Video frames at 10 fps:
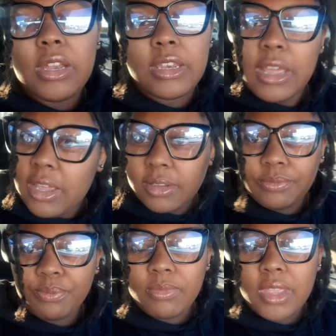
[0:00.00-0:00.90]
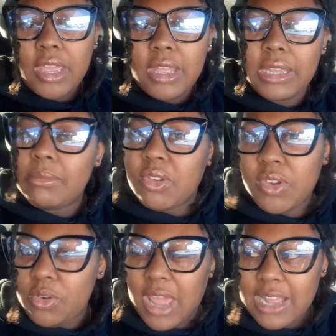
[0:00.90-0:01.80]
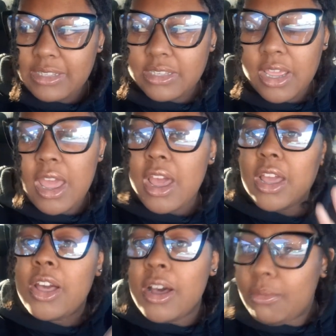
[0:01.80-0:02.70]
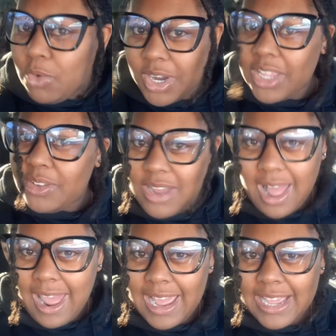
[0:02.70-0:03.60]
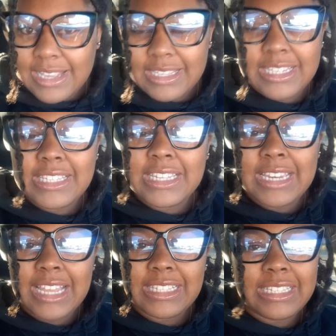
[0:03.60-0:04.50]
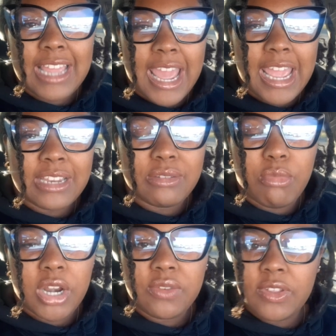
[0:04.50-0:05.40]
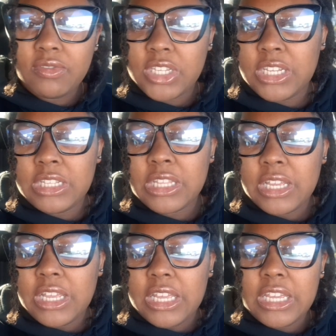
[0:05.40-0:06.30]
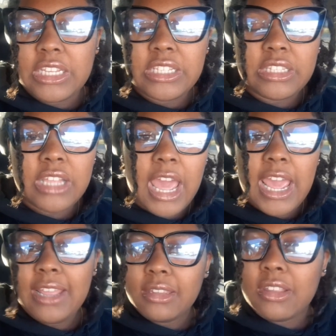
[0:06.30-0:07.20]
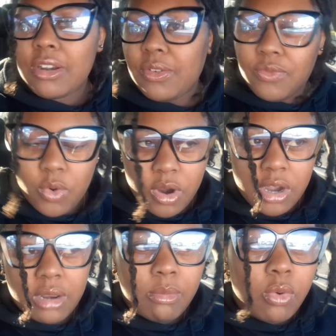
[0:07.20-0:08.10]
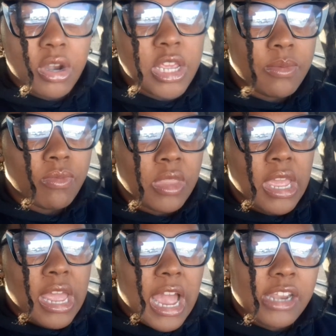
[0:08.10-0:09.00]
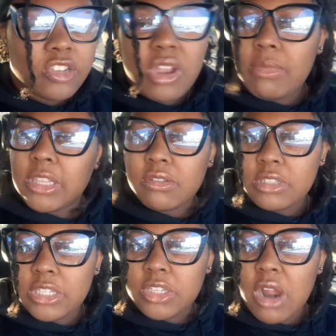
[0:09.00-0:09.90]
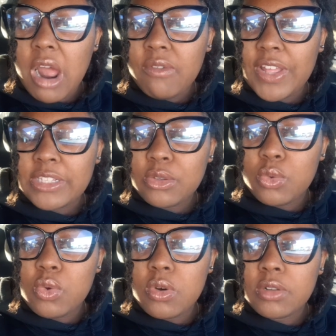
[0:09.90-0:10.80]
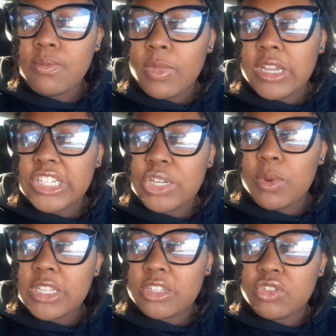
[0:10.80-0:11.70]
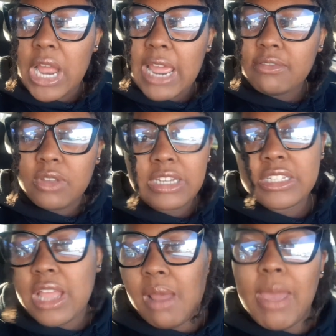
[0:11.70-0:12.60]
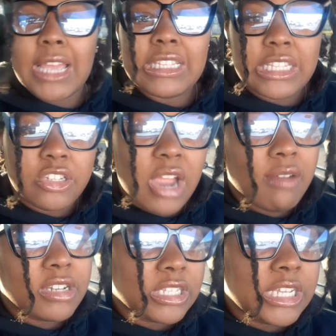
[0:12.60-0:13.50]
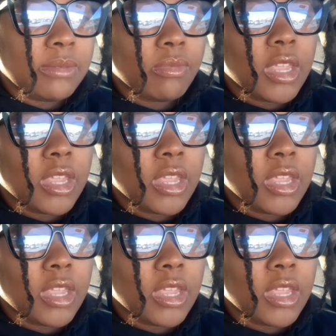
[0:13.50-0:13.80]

Dang, let me redo that. Good morning, you guys. It is the next day. It is March 15th. It is 8:34 in the morning. I just dropped my little sister off at school. She wanted to drive, so I just hopped back into the driver's seat.